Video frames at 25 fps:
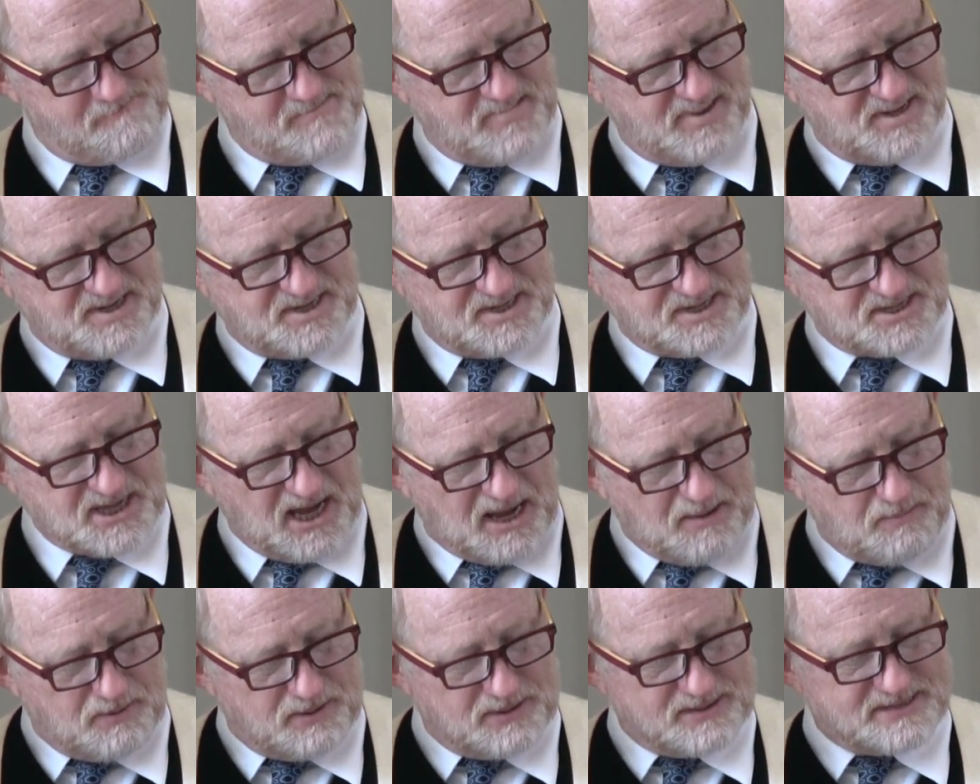The
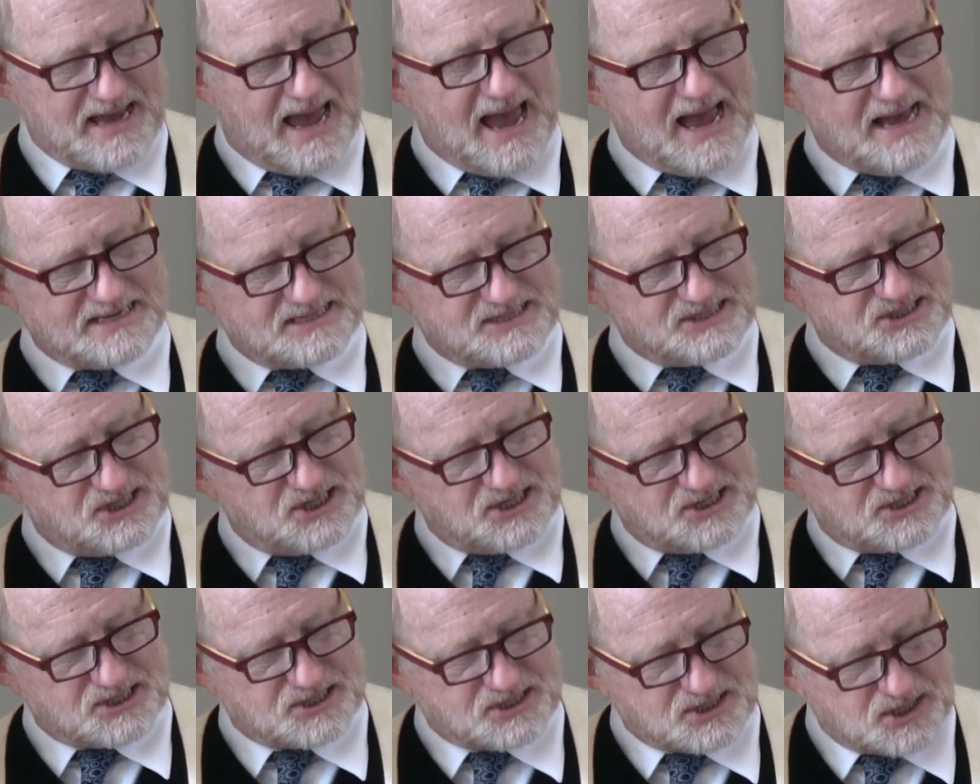disciples asked
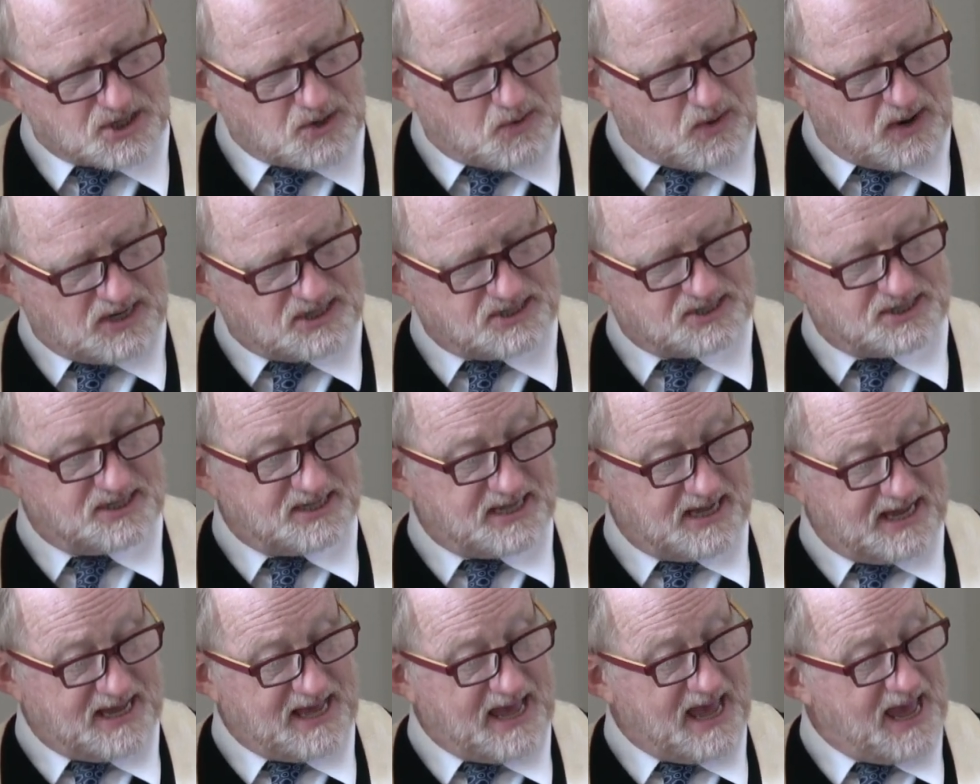Jesus a question.
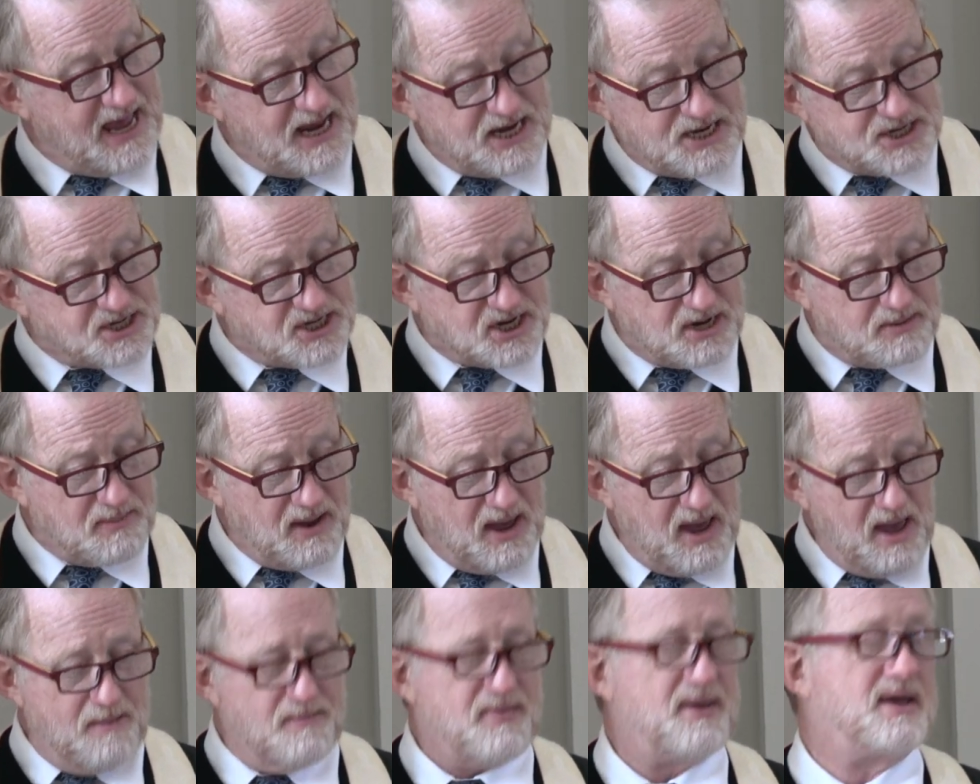They gauged him
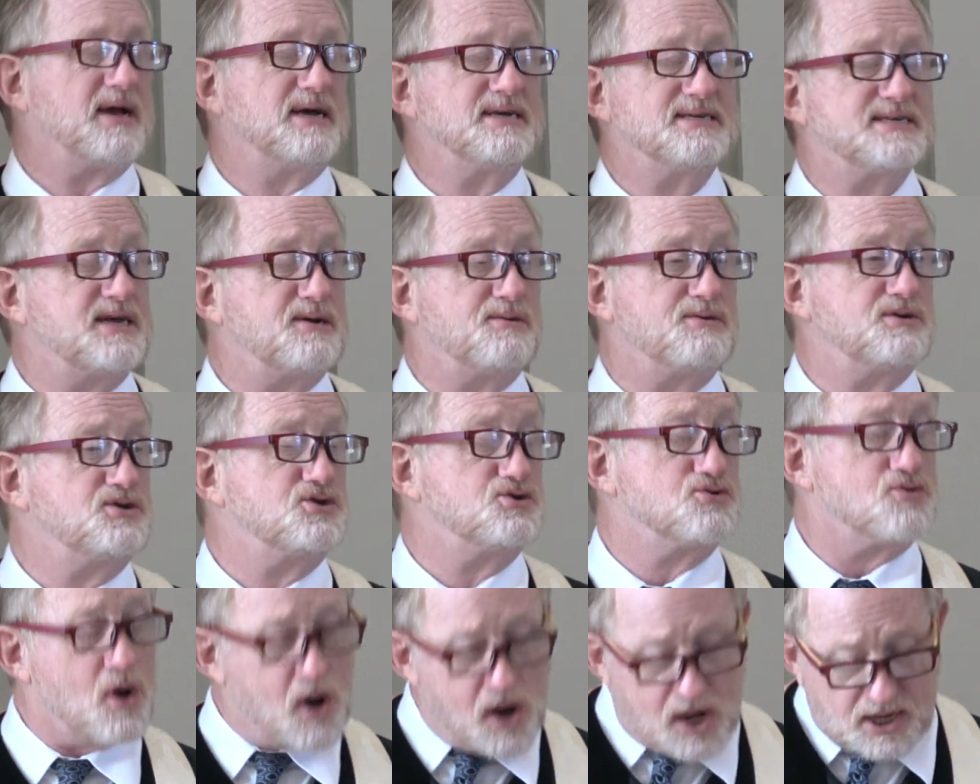because they were
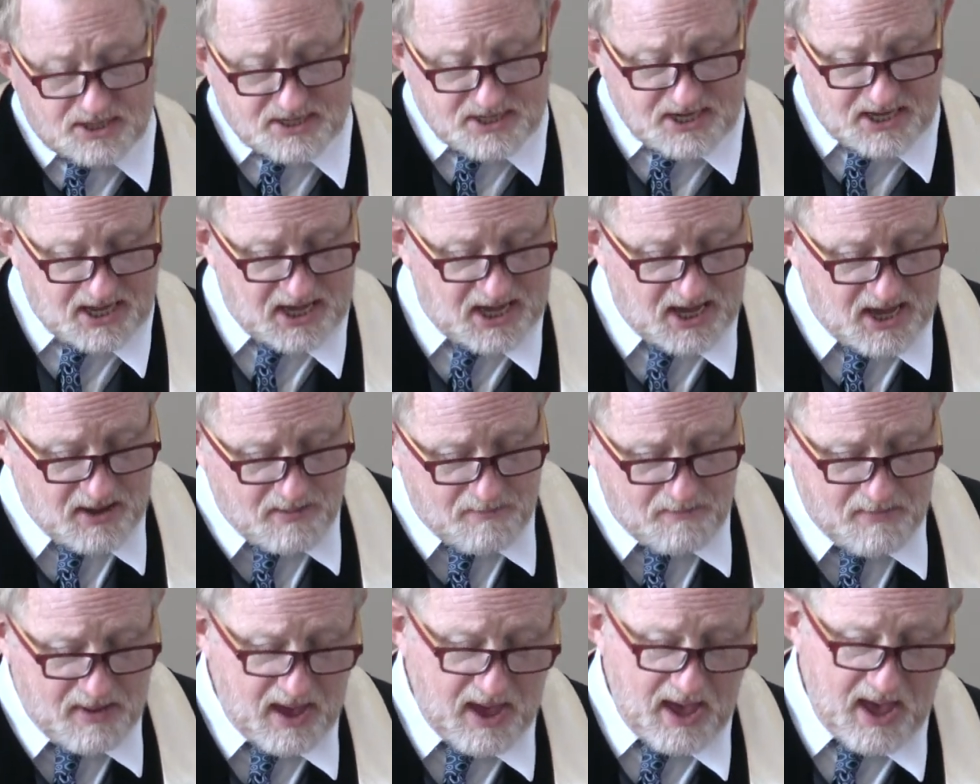drawn to
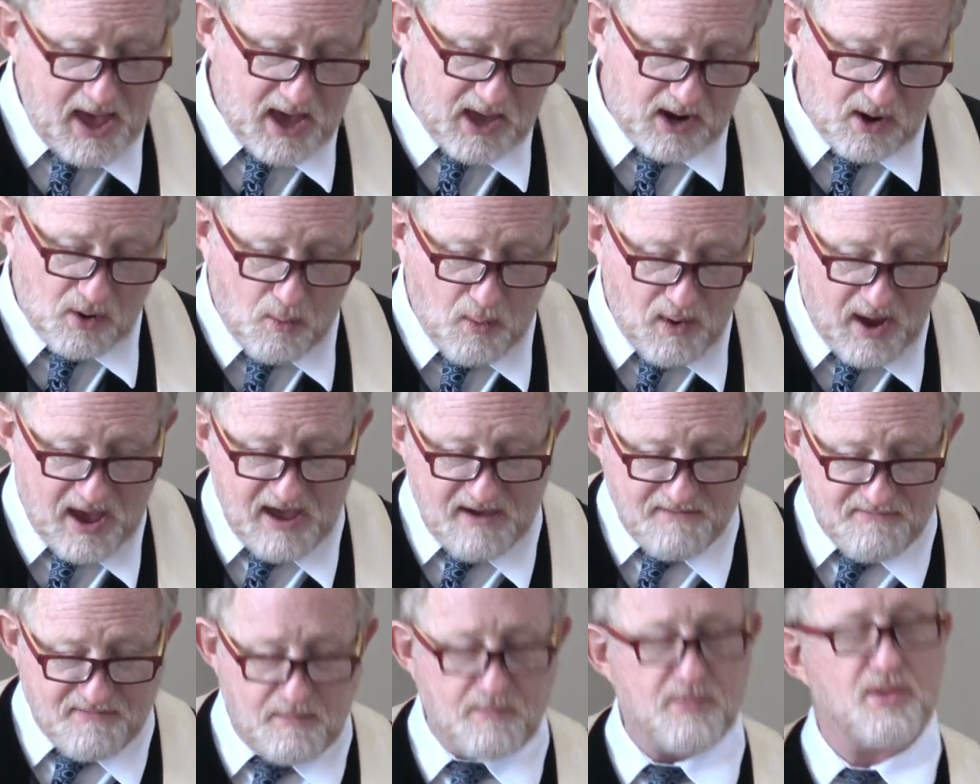him and
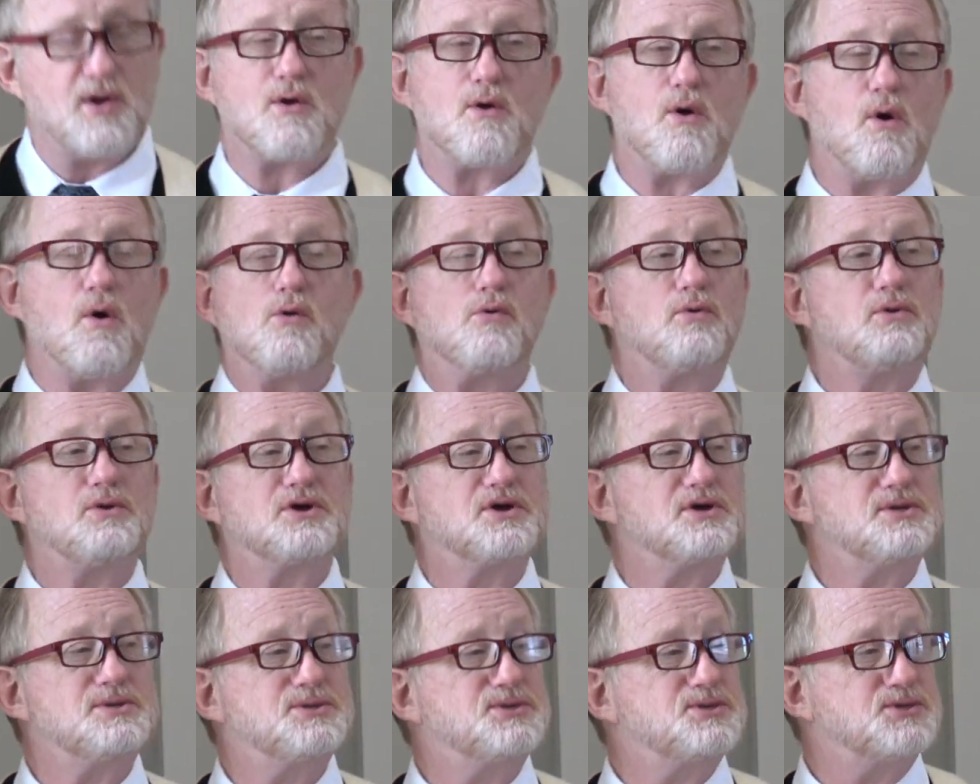away from their own
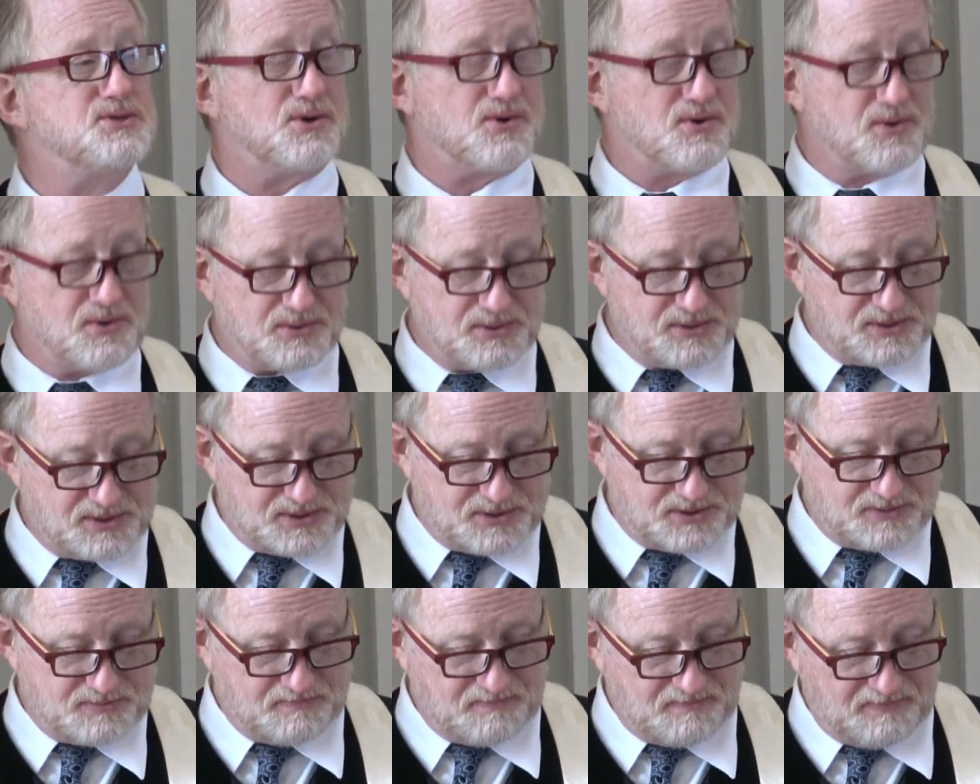
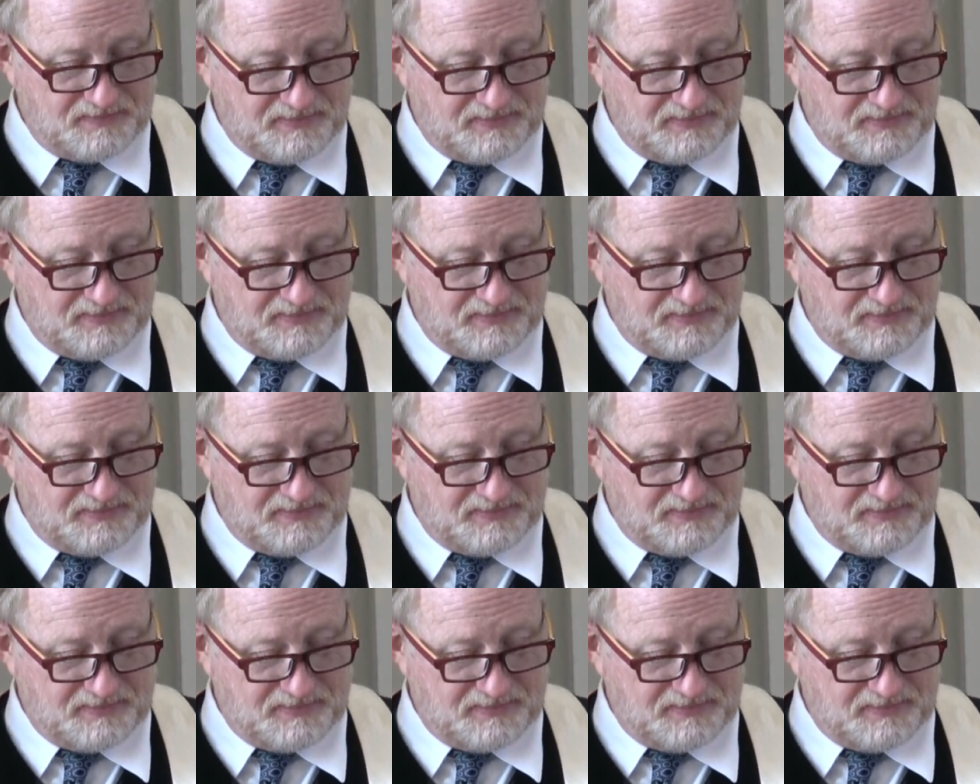concerns.